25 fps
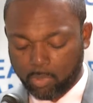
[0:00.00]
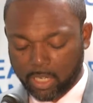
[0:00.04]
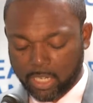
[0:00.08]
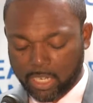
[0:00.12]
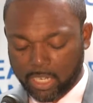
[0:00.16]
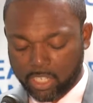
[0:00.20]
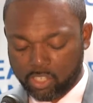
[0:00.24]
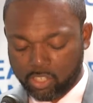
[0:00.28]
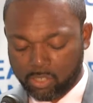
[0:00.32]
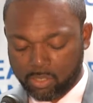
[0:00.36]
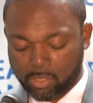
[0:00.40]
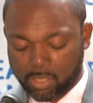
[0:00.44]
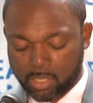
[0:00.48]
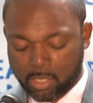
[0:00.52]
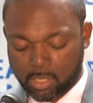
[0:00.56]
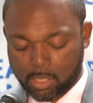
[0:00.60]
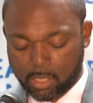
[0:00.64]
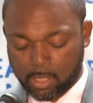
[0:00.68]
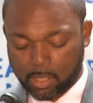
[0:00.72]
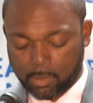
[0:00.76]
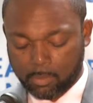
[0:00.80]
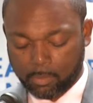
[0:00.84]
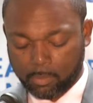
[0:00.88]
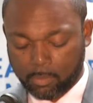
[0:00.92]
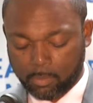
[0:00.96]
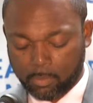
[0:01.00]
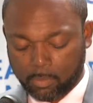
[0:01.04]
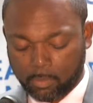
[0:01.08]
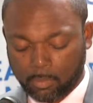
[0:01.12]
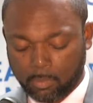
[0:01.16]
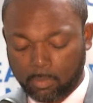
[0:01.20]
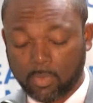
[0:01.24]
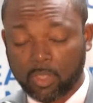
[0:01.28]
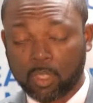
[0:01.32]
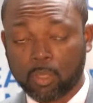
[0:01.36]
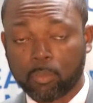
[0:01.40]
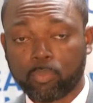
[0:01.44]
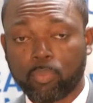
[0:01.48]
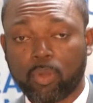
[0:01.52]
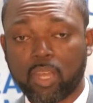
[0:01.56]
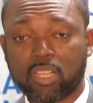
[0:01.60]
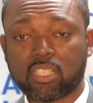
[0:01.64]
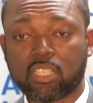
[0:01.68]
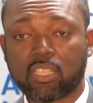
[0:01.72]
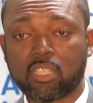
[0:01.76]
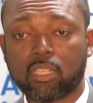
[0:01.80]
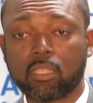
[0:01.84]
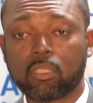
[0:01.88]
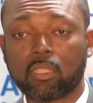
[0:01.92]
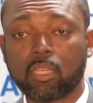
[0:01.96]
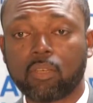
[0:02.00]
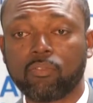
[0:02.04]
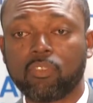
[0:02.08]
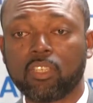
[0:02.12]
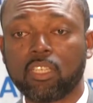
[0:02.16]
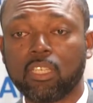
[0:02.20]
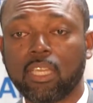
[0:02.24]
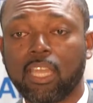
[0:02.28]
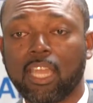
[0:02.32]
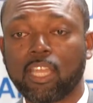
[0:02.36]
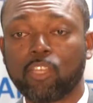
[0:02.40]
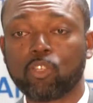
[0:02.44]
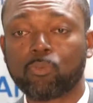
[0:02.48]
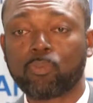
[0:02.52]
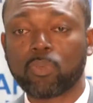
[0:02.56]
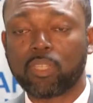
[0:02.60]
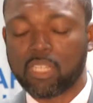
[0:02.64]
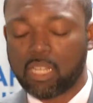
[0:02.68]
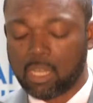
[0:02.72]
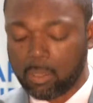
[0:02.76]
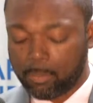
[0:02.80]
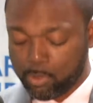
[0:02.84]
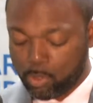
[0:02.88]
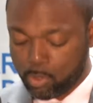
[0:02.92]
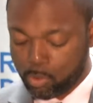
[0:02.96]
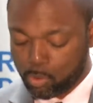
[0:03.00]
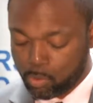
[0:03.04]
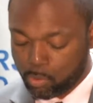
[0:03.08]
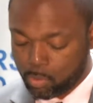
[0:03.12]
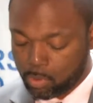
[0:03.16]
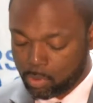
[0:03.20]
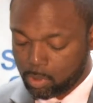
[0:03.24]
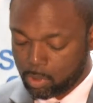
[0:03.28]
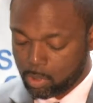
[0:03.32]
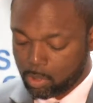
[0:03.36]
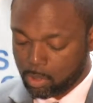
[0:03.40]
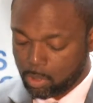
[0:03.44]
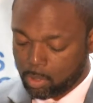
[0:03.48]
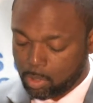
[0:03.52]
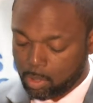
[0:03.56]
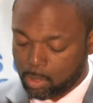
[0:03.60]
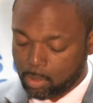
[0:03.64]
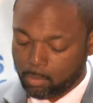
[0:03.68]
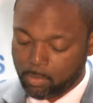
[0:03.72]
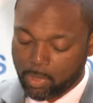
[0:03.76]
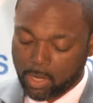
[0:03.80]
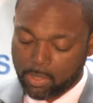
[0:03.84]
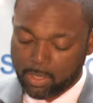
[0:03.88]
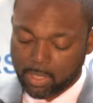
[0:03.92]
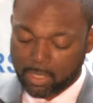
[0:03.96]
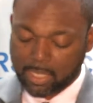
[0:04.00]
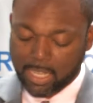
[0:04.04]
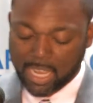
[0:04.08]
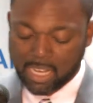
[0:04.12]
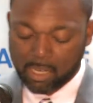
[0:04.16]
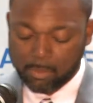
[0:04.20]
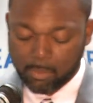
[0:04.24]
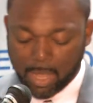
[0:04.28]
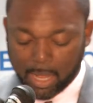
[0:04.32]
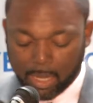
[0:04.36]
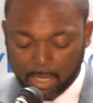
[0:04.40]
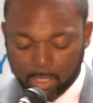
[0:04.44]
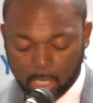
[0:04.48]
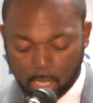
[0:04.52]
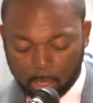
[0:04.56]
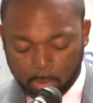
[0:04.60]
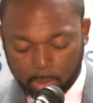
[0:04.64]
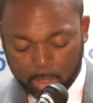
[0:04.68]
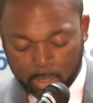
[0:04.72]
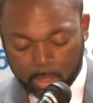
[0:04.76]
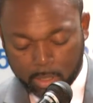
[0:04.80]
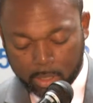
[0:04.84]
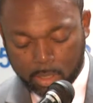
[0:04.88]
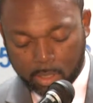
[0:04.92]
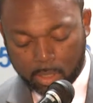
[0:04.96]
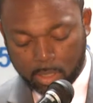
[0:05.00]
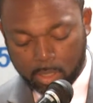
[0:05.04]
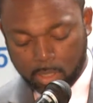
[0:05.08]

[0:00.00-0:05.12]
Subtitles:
Relations, President of the NUPW, Brother Kenny McDowell,